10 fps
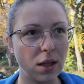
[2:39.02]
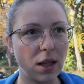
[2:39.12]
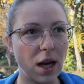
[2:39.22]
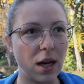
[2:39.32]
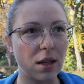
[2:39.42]

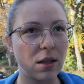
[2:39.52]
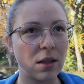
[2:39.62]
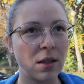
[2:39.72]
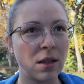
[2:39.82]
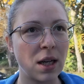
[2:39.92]
yeah,
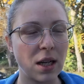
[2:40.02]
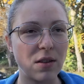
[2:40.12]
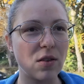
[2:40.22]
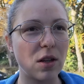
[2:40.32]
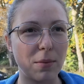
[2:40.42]

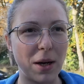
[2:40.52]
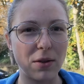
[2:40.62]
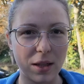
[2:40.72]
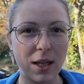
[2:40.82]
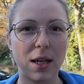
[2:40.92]
it's not
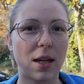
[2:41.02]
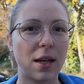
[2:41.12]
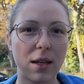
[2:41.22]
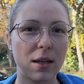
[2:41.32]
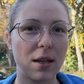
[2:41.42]
about a
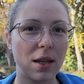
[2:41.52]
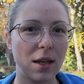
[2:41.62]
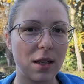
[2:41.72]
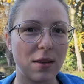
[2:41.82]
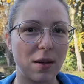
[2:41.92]
healing,
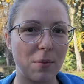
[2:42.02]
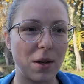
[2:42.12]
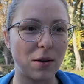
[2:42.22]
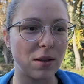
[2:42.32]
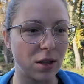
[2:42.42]
it's
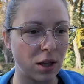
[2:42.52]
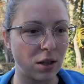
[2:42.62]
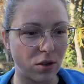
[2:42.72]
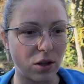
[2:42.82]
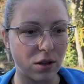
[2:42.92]
about
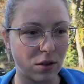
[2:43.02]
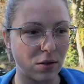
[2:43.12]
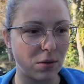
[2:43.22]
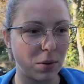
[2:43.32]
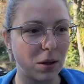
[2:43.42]
talking
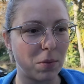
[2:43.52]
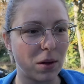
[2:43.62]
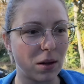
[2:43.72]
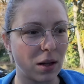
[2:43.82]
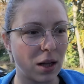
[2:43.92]
to the
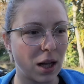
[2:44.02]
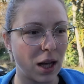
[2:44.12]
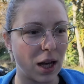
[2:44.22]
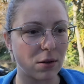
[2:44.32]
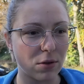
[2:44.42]
people
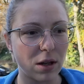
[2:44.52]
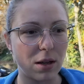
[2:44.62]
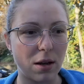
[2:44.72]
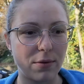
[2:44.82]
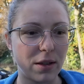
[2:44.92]
and really
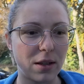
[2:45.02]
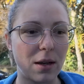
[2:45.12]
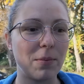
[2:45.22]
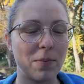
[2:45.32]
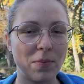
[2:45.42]
loving
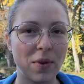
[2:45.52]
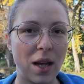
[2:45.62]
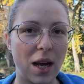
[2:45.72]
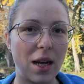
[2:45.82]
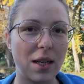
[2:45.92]
them.
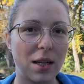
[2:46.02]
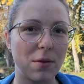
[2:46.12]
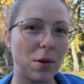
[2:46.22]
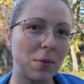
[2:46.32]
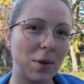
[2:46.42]
And
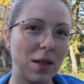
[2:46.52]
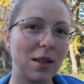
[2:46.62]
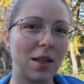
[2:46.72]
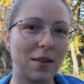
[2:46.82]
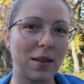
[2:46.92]
that's what we
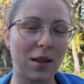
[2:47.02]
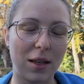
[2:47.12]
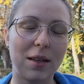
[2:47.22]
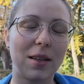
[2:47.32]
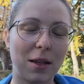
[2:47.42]
did yesterday.
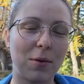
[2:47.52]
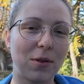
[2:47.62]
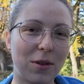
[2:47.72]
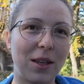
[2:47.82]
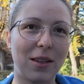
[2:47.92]
That
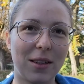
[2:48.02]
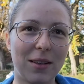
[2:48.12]
was great.